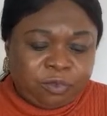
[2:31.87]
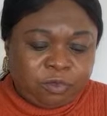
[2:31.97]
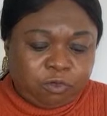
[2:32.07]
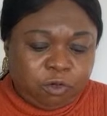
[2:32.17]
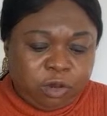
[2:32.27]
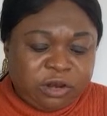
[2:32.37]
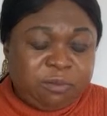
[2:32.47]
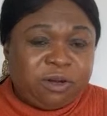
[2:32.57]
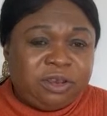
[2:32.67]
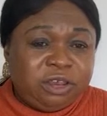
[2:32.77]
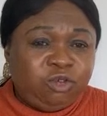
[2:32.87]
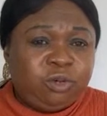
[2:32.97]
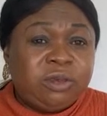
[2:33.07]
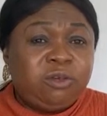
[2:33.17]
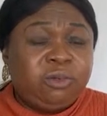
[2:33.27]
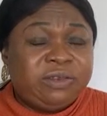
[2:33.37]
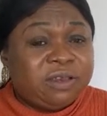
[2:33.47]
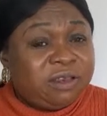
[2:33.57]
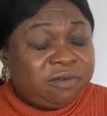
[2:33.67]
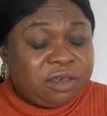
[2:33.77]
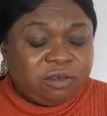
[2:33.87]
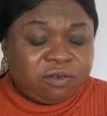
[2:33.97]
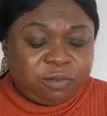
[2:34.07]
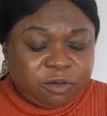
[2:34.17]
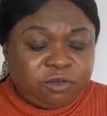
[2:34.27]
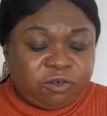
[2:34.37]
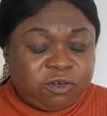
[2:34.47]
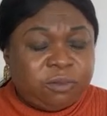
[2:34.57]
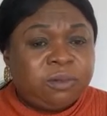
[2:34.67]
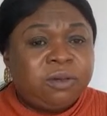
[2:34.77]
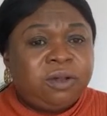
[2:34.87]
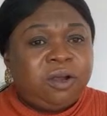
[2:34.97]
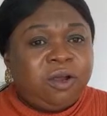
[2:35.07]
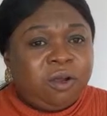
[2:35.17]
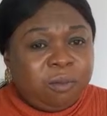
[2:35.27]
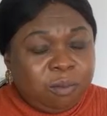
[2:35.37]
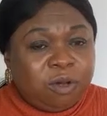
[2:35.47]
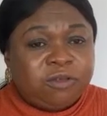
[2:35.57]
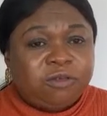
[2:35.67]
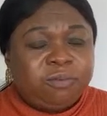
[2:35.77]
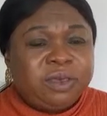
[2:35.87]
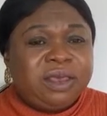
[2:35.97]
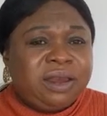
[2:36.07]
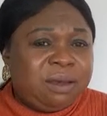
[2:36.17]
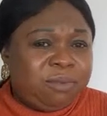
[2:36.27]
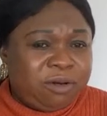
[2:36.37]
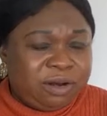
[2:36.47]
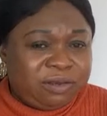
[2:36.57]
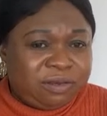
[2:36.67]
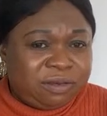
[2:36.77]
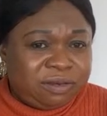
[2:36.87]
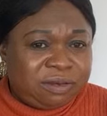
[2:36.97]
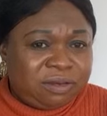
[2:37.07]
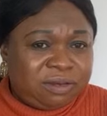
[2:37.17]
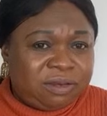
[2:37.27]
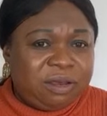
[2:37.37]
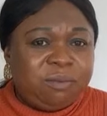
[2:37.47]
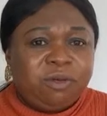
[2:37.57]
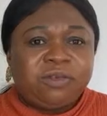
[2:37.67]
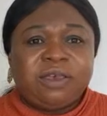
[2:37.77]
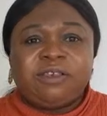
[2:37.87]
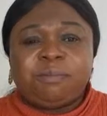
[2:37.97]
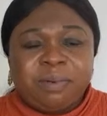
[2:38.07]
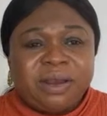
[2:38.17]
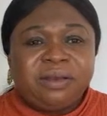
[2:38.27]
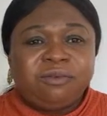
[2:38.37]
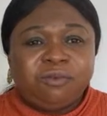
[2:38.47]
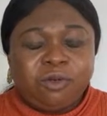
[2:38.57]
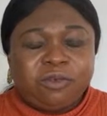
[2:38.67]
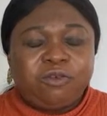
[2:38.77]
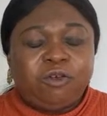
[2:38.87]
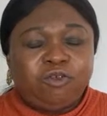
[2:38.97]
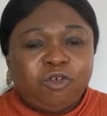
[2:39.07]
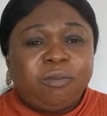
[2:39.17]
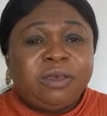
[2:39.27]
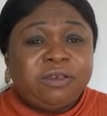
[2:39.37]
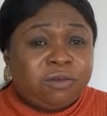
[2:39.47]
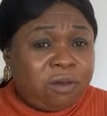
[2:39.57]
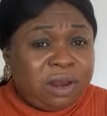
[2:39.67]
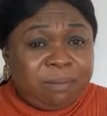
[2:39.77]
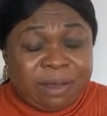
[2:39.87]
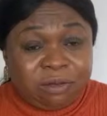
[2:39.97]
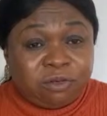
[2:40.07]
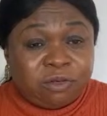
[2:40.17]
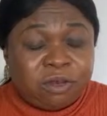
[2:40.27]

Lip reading: So anybody issuing you with certificate of sponsorship must be elaborate. They must explain what your job is all about.